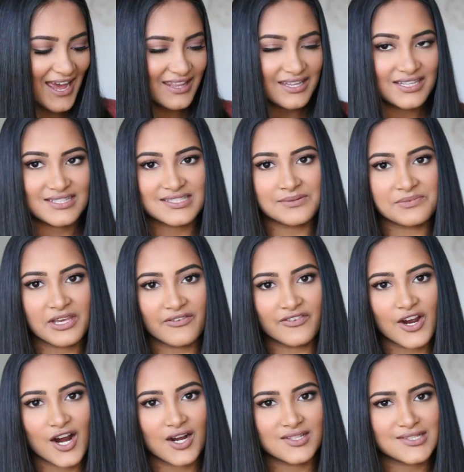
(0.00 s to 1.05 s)
and then some gift
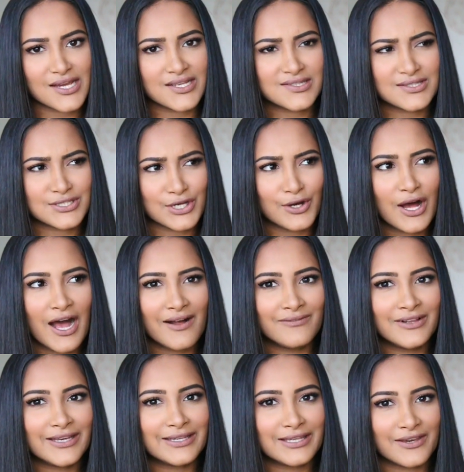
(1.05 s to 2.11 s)
cards. I still have
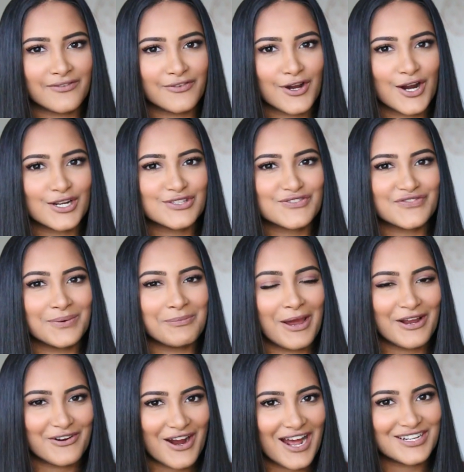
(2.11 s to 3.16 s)
like gift cards from
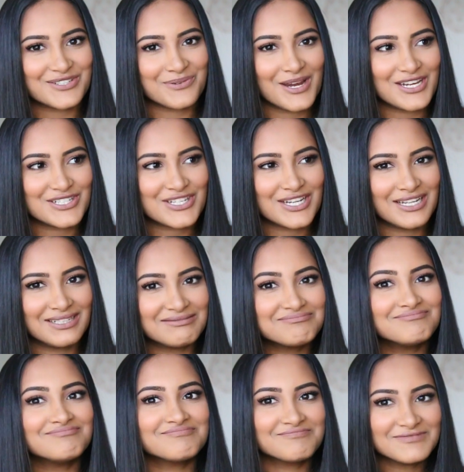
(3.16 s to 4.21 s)
my graduation.
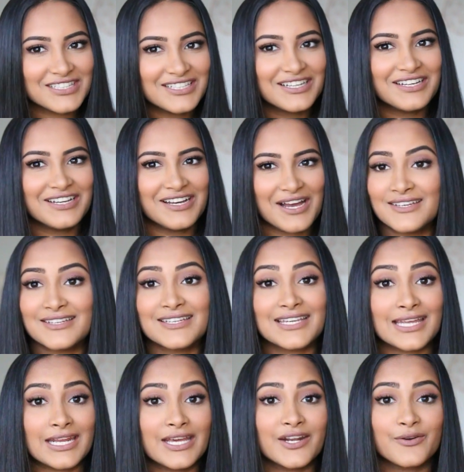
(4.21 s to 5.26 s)

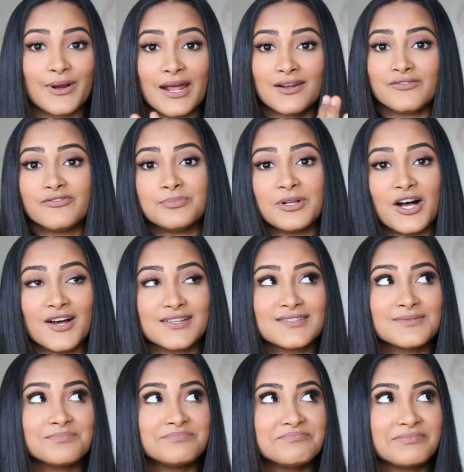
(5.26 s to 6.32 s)
Can I get a round of applause?
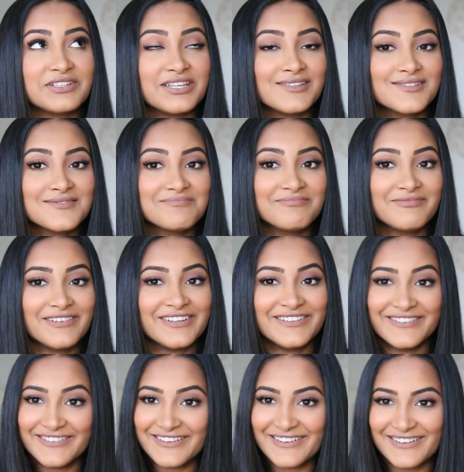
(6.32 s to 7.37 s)

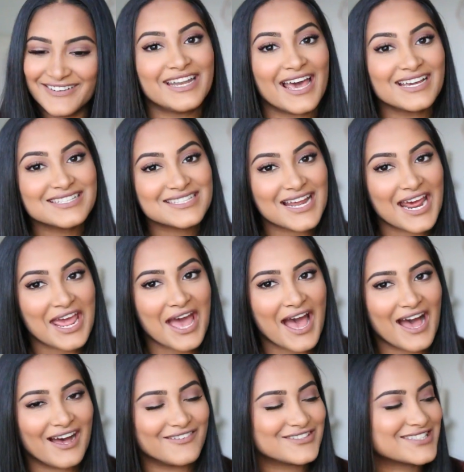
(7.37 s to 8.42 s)
Next, I
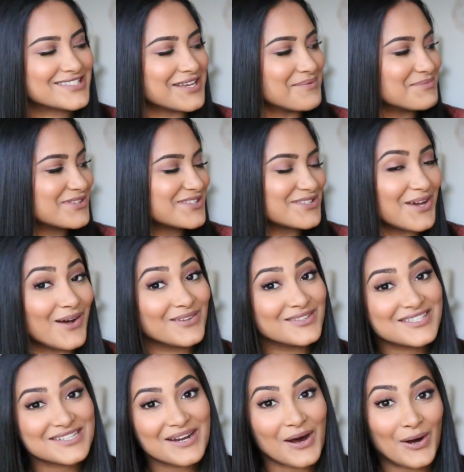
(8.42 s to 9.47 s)
have some
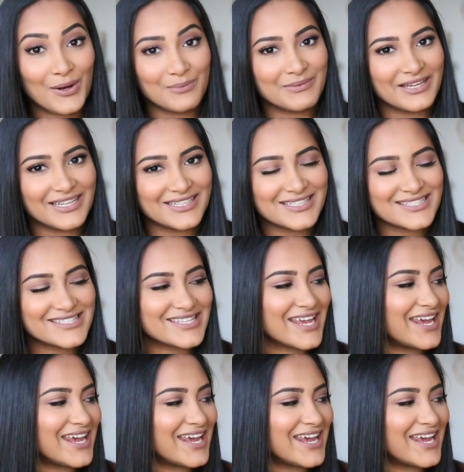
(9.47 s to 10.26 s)
salted almonds.